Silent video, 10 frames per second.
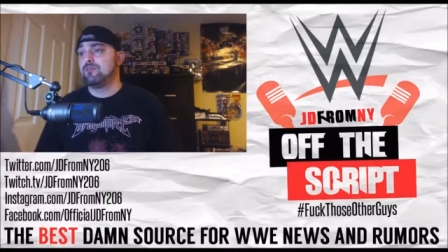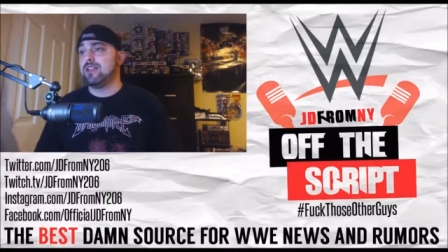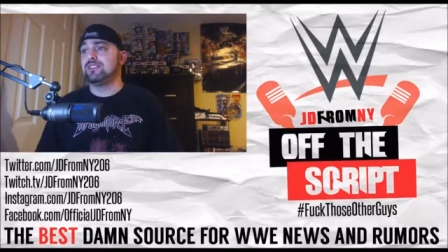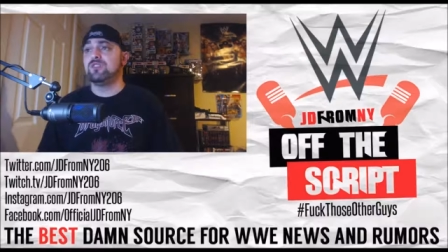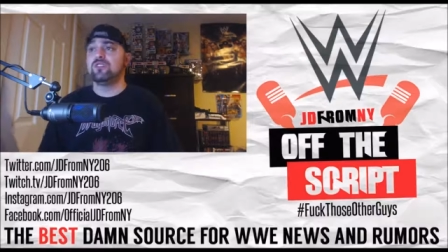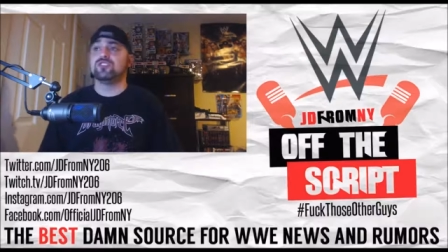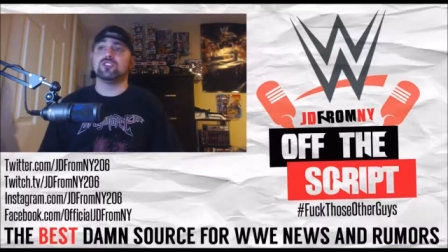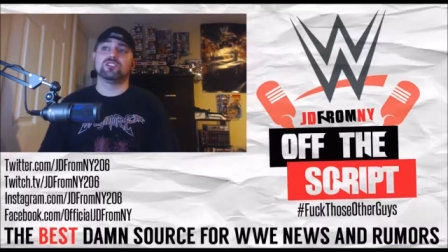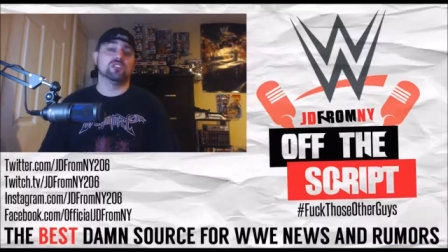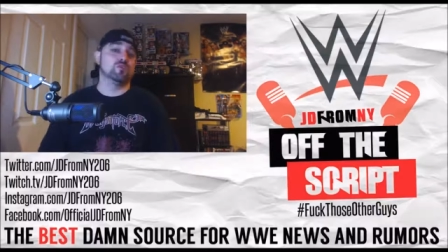Randy Orton
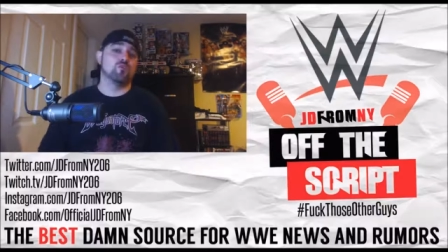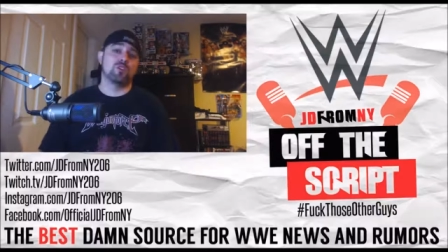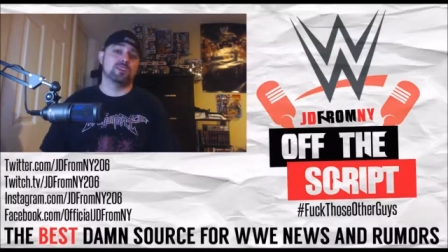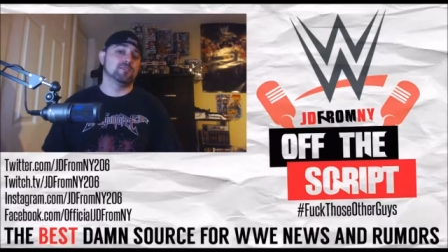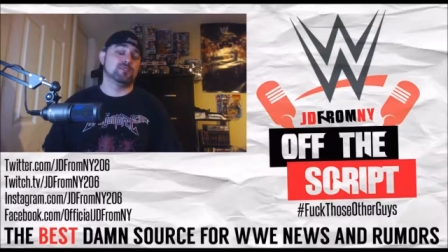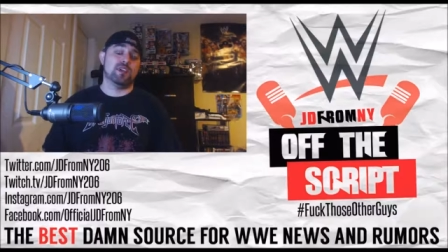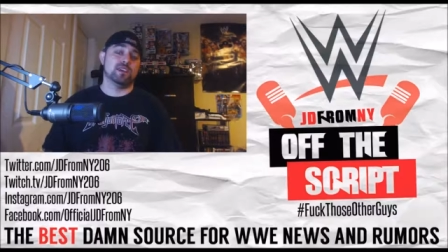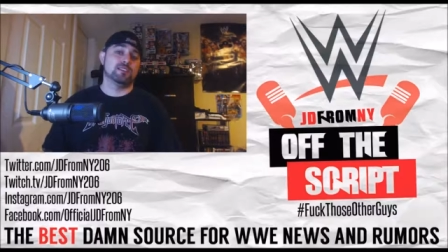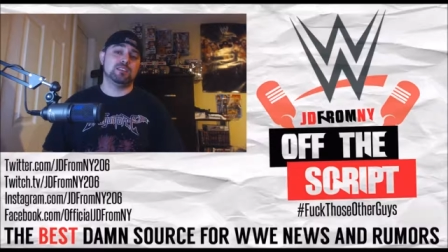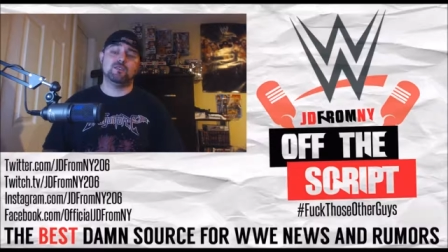just doesn't work as a
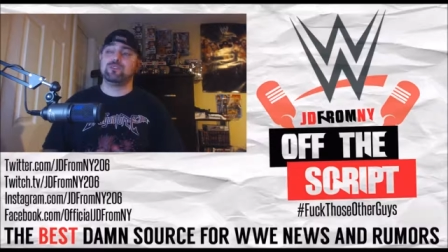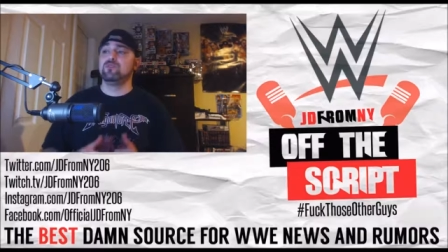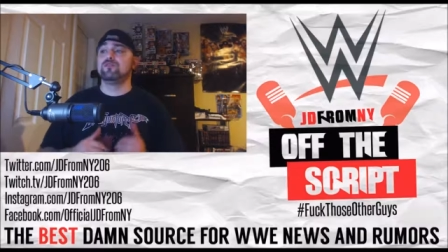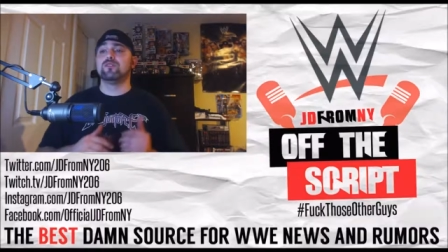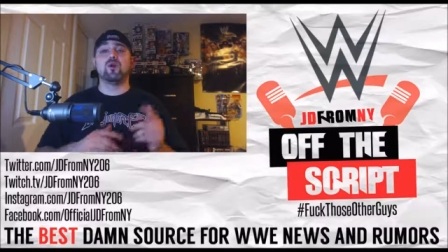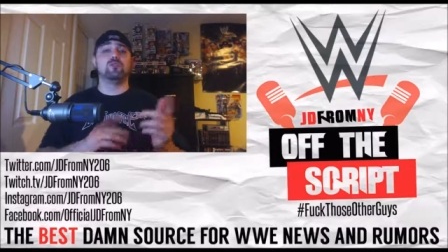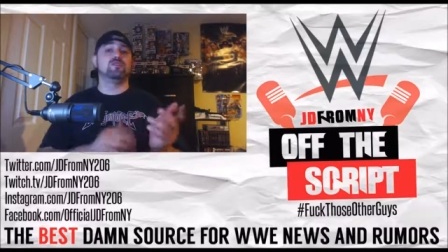face. If you move him